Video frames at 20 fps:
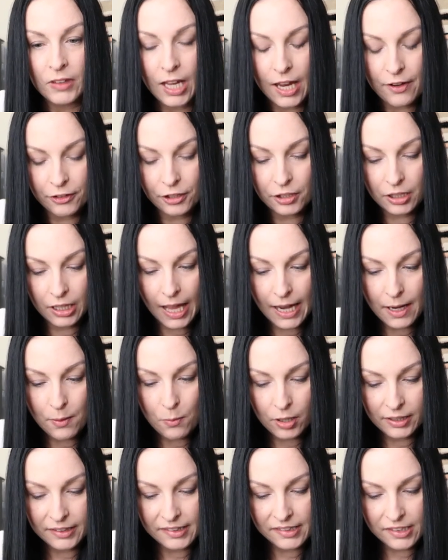if your client
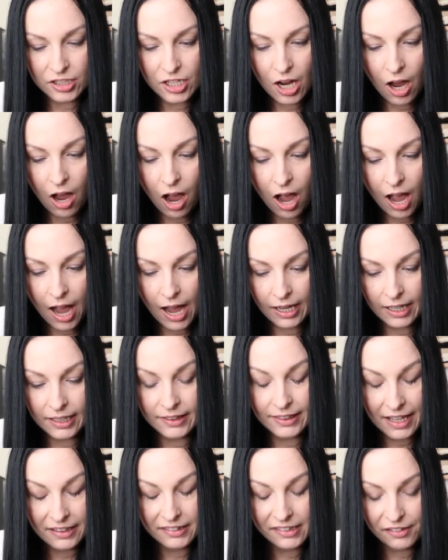wants to
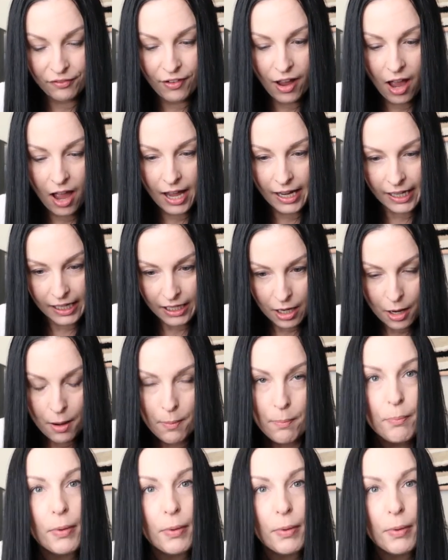talk, that's fine,